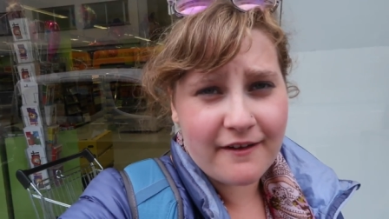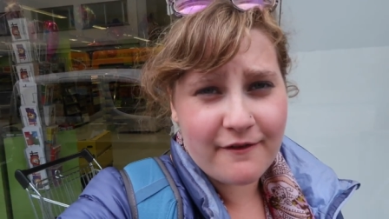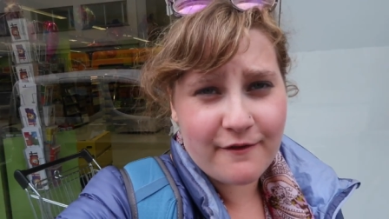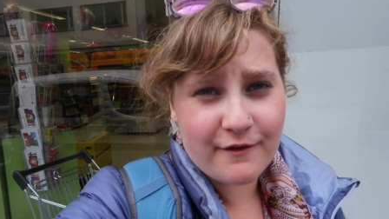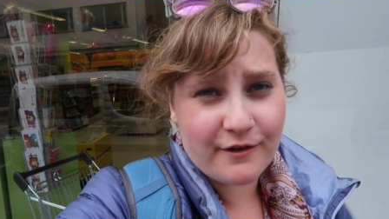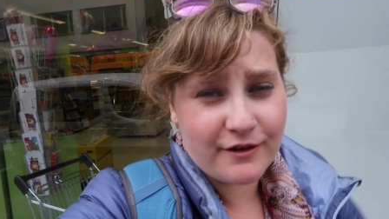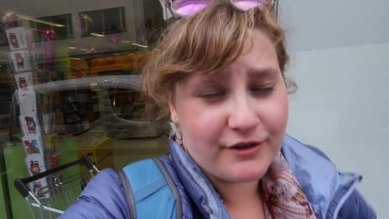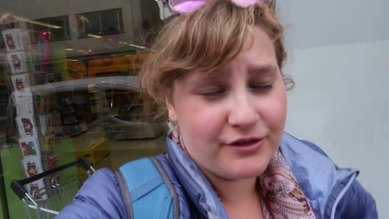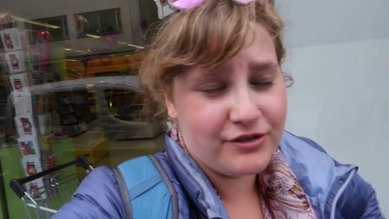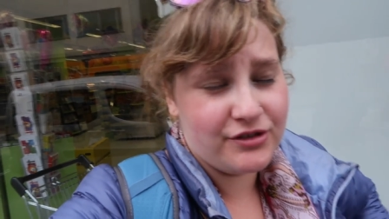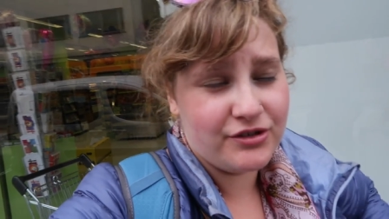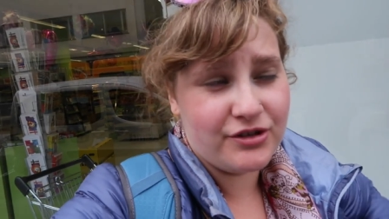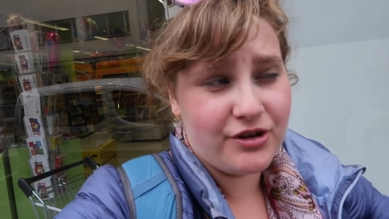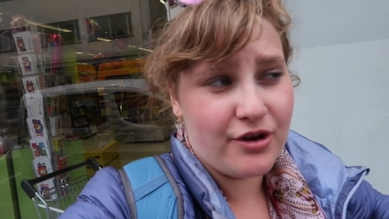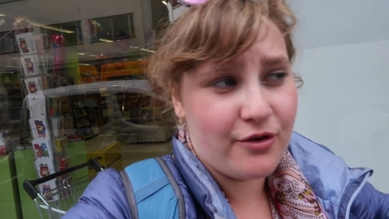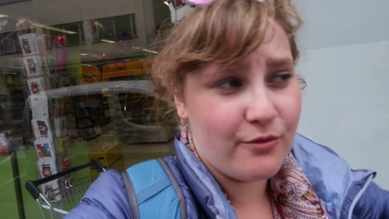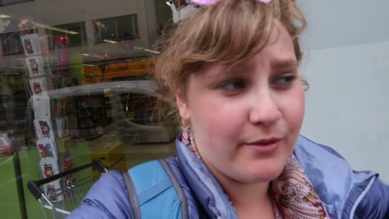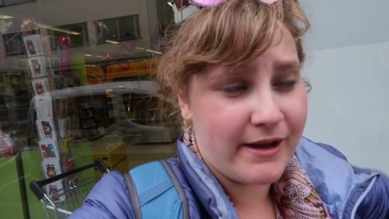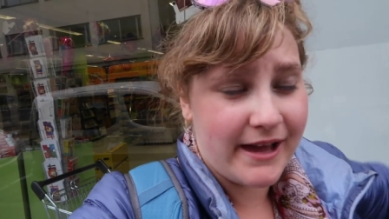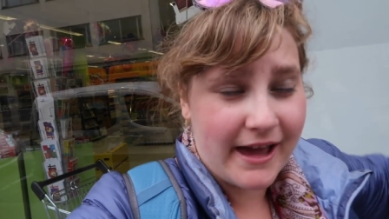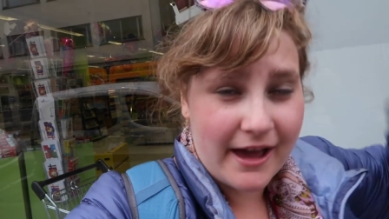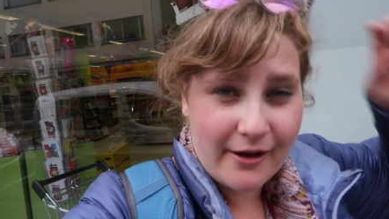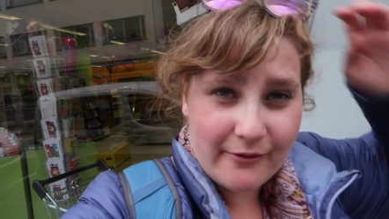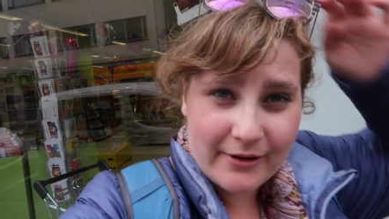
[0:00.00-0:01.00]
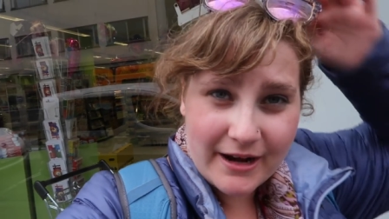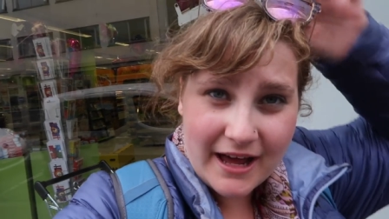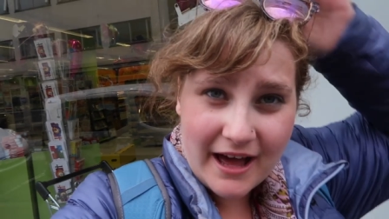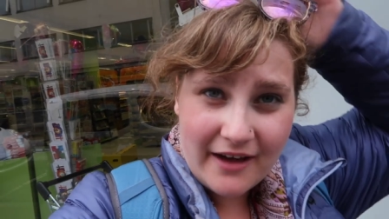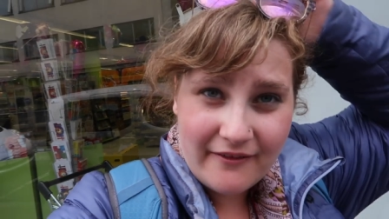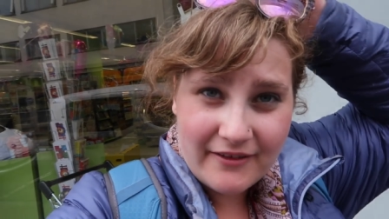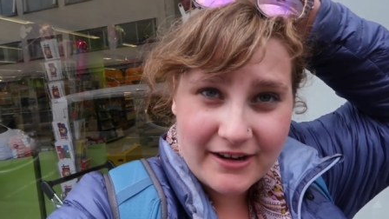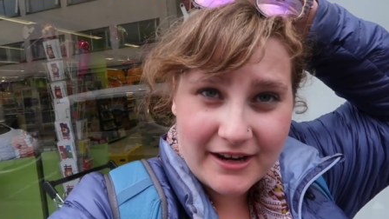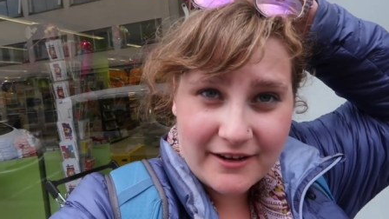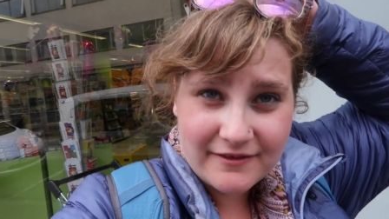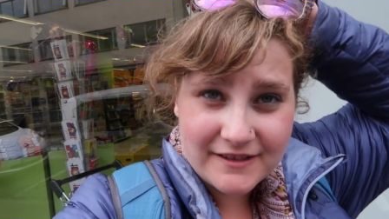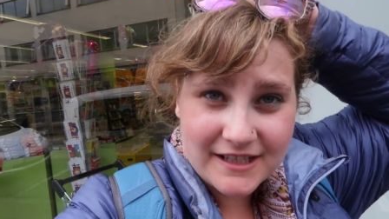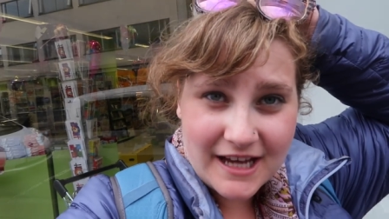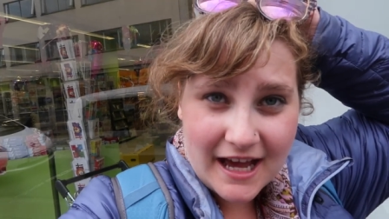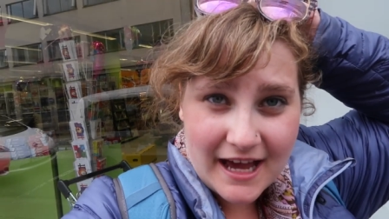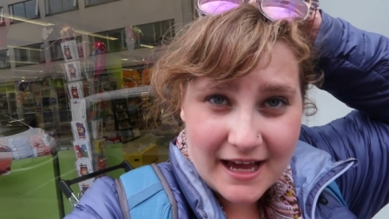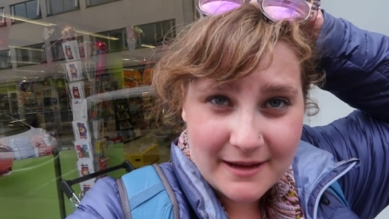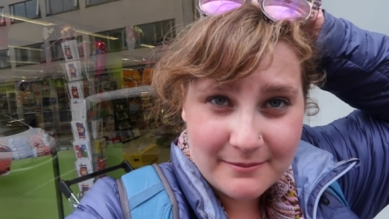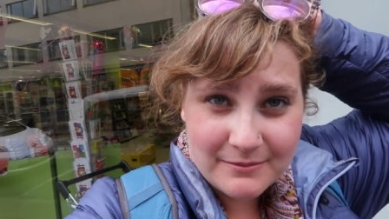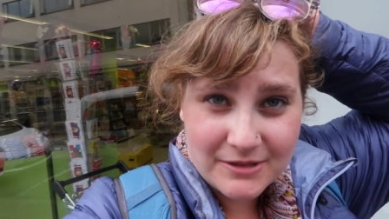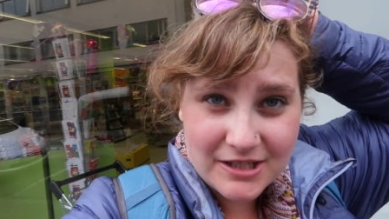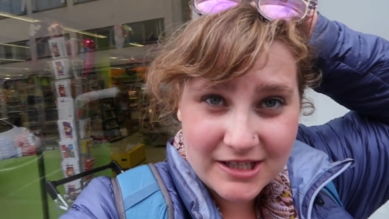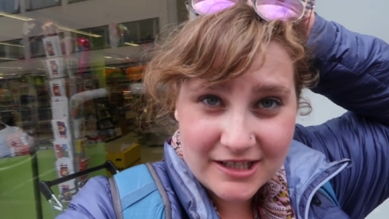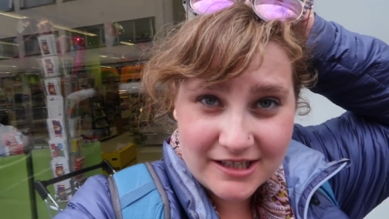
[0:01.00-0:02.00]
There's no way I would have enough
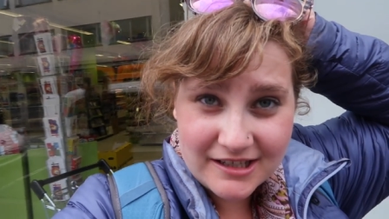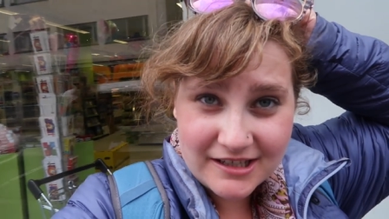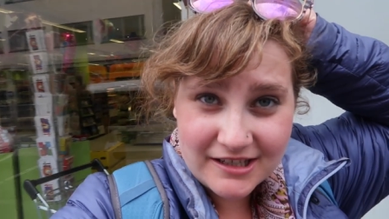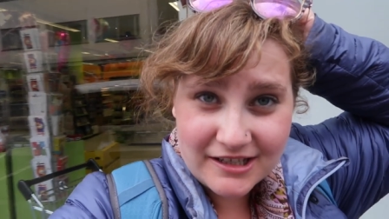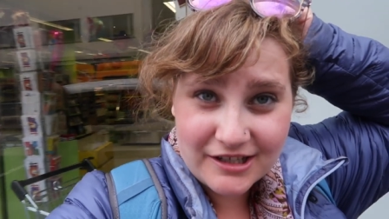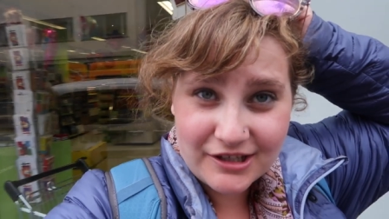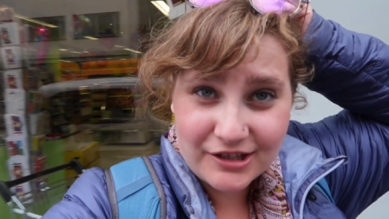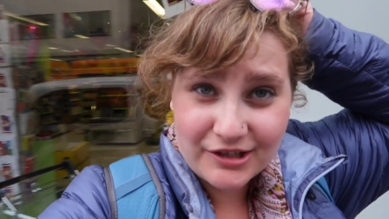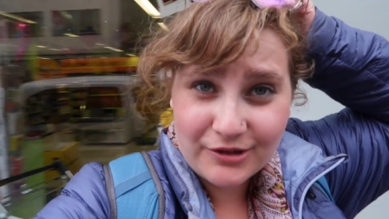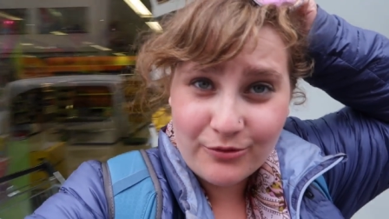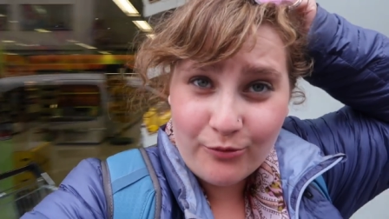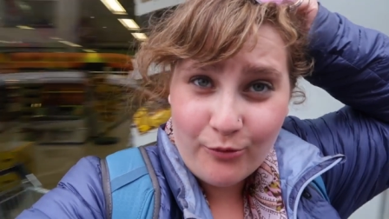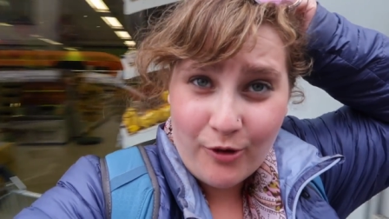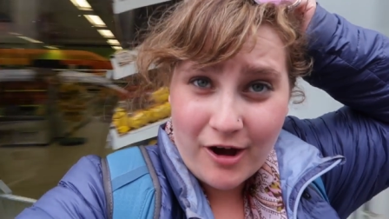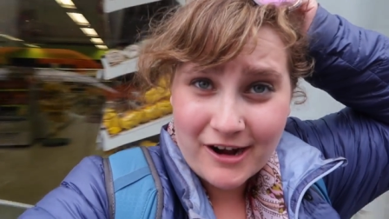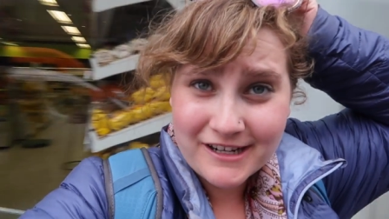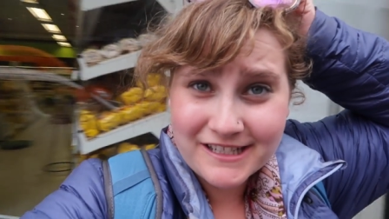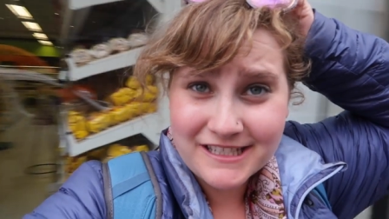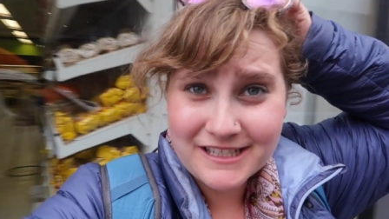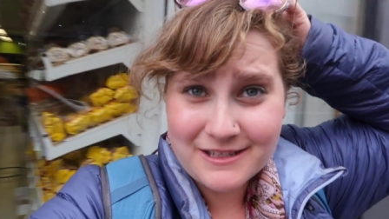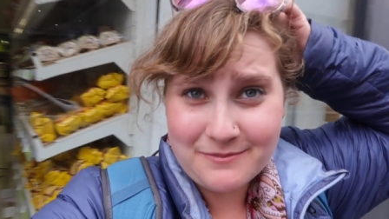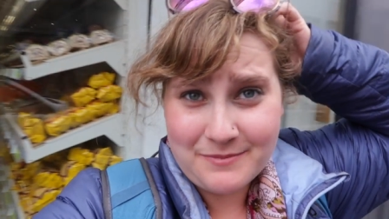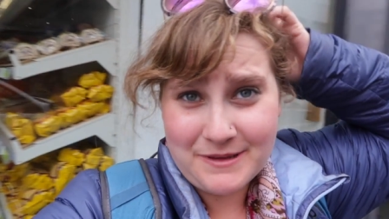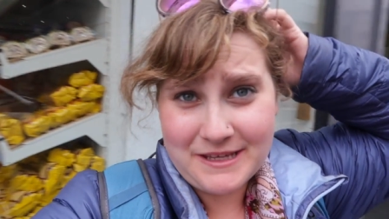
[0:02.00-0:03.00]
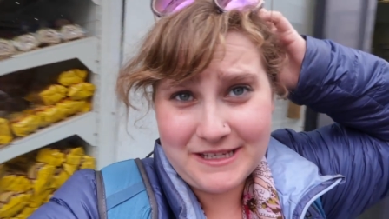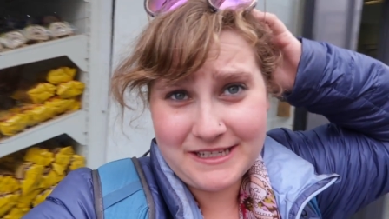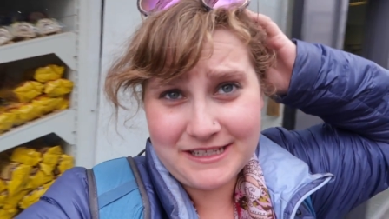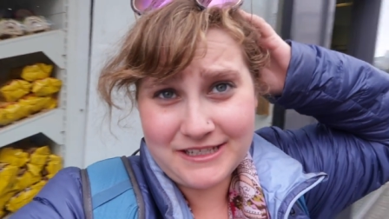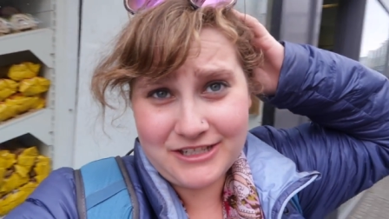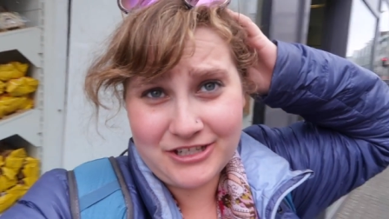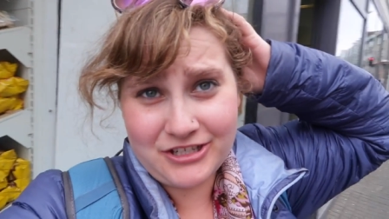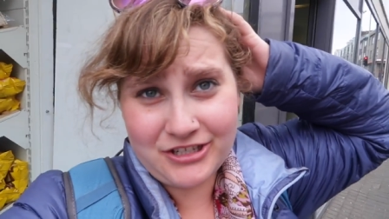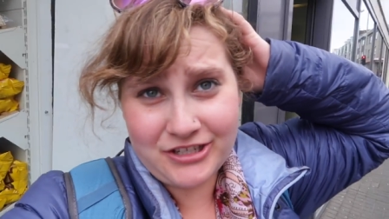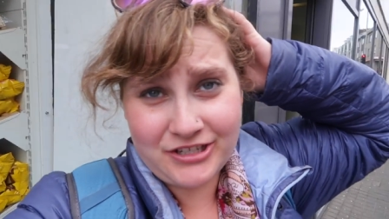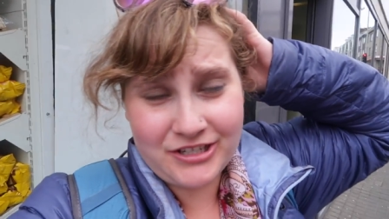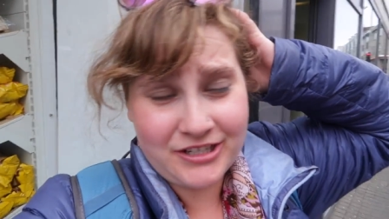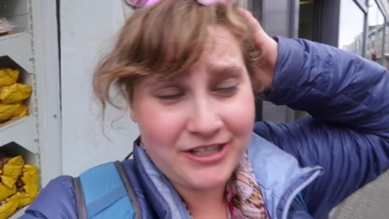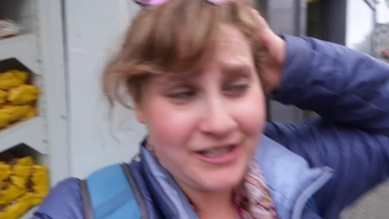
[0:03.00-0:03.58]
time to walk to the beach